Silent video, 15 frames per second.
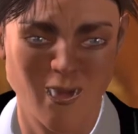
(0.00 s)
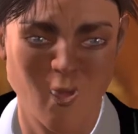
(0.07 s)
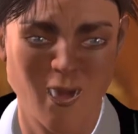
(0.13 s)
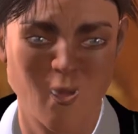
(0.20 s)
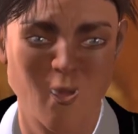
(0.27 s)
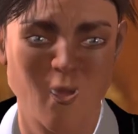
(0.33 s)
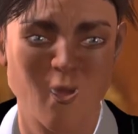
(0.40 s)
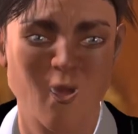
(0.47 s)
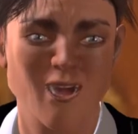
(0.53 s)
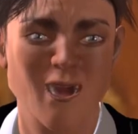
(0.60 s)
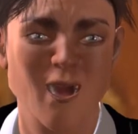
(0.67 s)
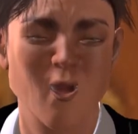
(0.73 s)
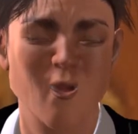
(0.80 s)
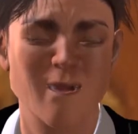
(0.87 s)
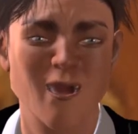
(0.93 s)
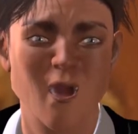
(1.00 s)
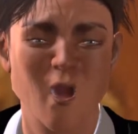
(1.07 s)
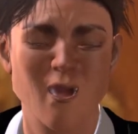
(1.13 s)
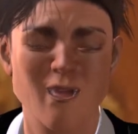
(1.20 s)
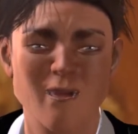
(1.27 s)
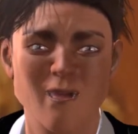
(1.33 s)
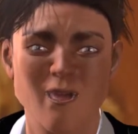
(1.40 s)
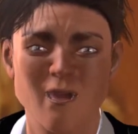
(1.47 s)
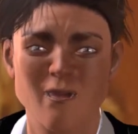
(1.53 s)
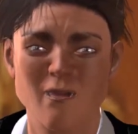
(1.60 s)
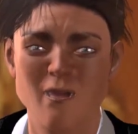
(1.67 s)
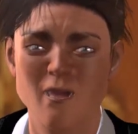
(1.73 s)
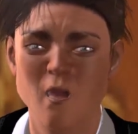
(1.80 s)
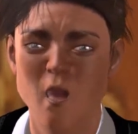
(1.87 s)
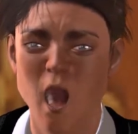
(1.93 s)
but I guess it worked out.
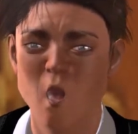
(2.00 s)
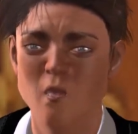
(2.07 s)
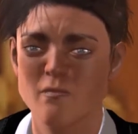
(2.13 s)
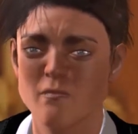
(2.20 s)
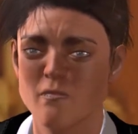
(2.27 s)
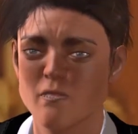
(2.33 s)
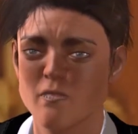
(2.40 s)
Uh,